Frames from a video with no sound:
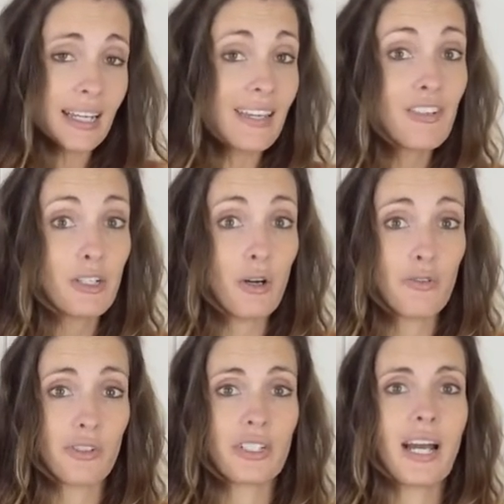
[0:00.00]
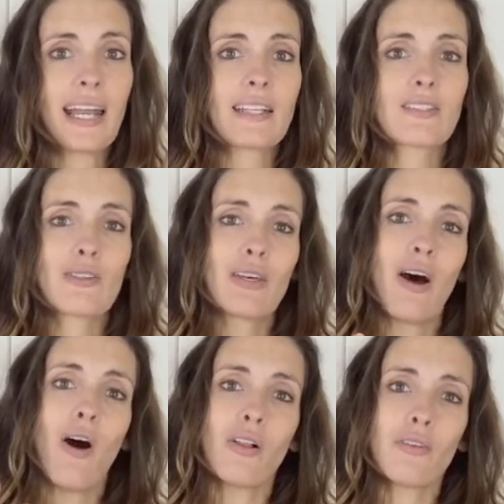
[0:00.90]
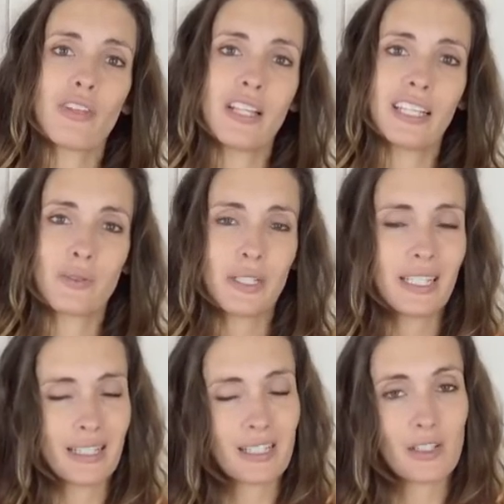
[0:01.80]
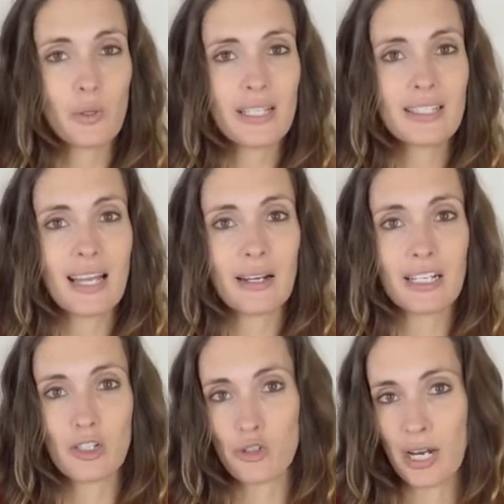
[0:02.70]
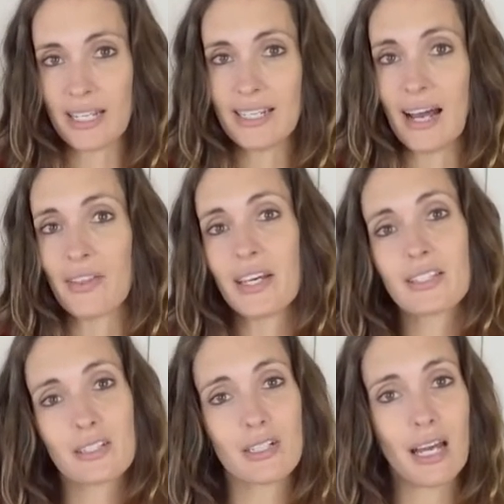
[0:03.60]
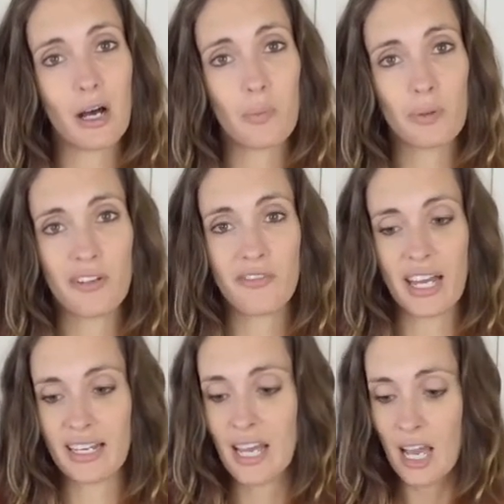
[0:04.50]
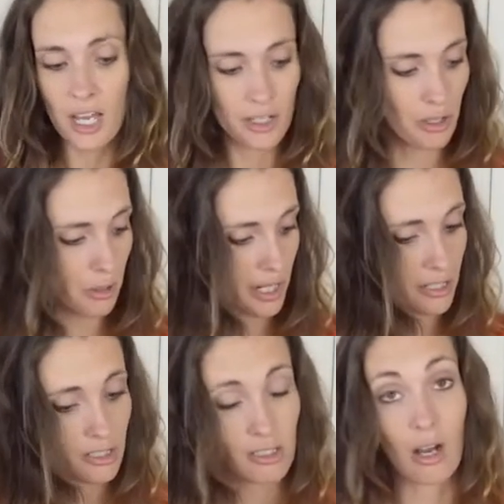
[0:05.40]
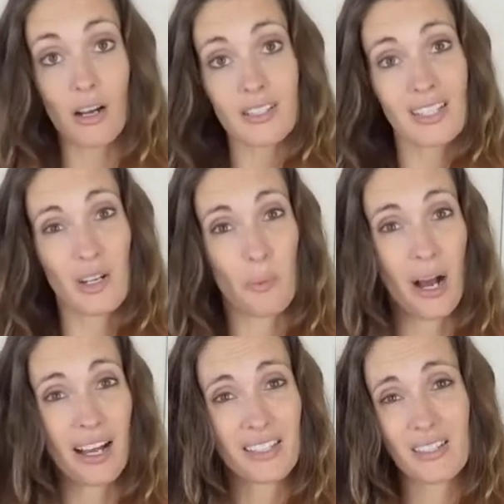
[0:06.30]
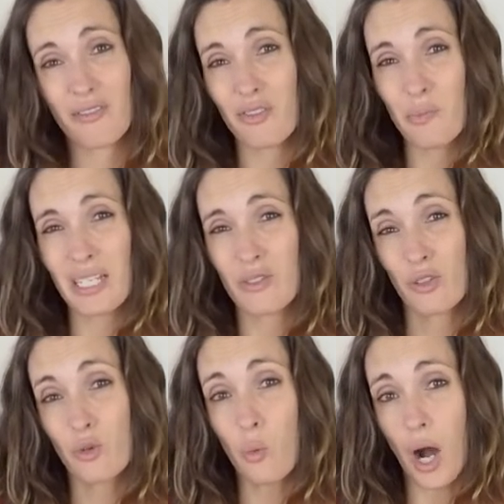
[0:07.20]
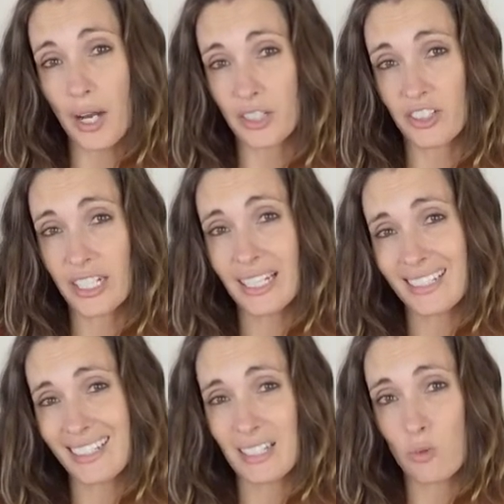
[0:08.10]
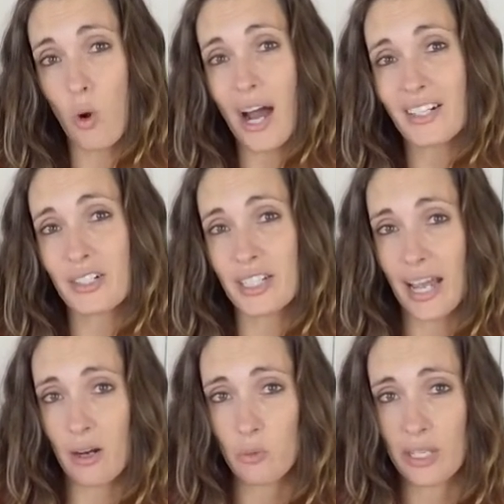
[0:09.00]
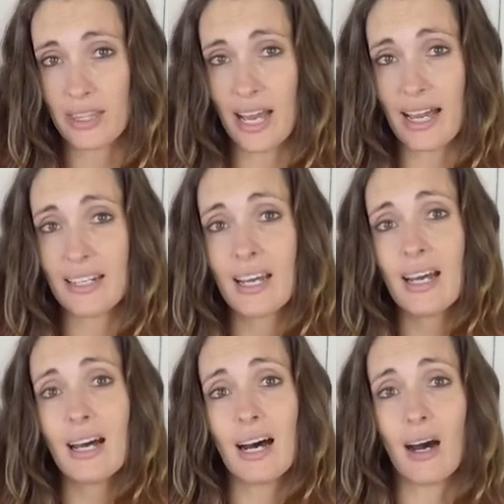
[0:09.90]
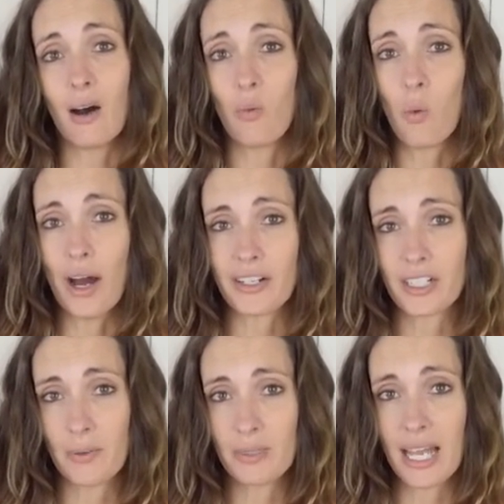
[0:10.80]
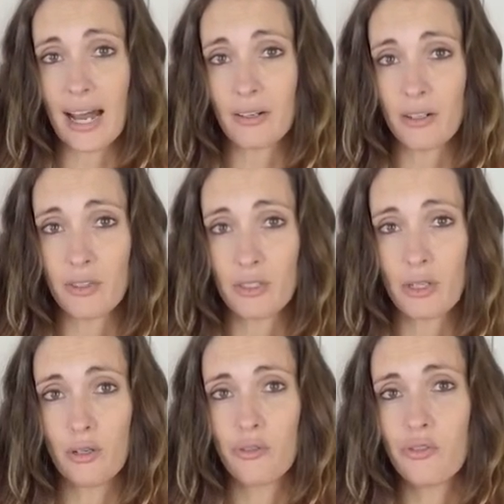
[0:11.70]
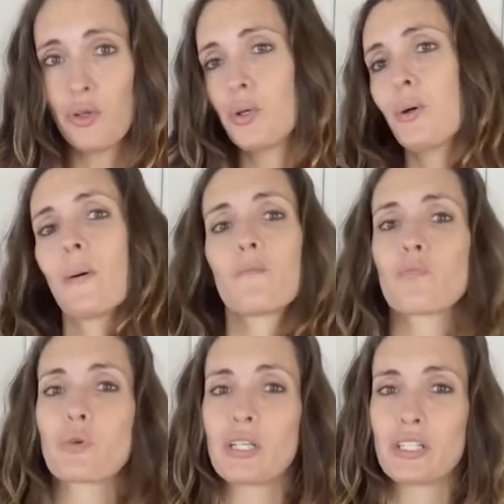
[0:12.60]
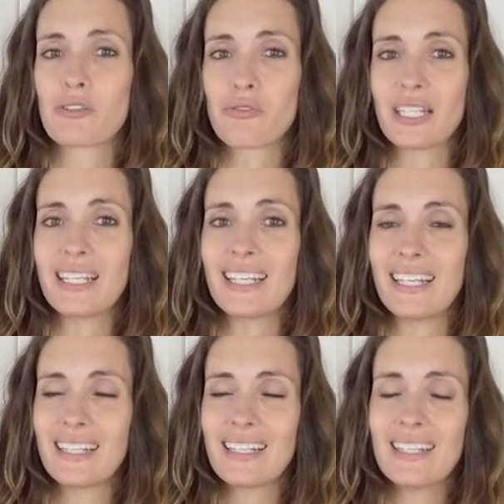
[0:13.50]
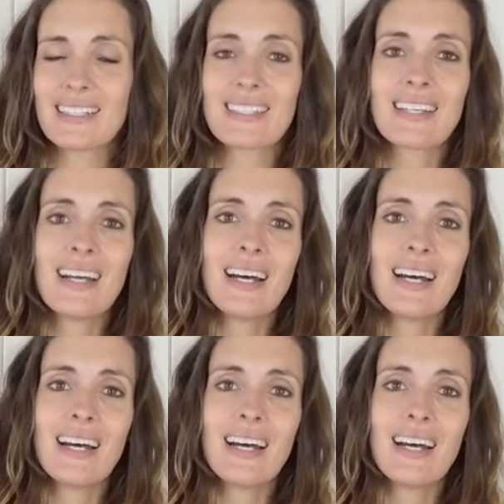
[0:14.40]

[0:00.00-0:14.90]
even overnight so that all of the liquid gets squeezed out and drained out. That's going to help prevent your sauce and your pasta from being too watery. It gets watered down when that water comes out of the tofu when you're reheating it,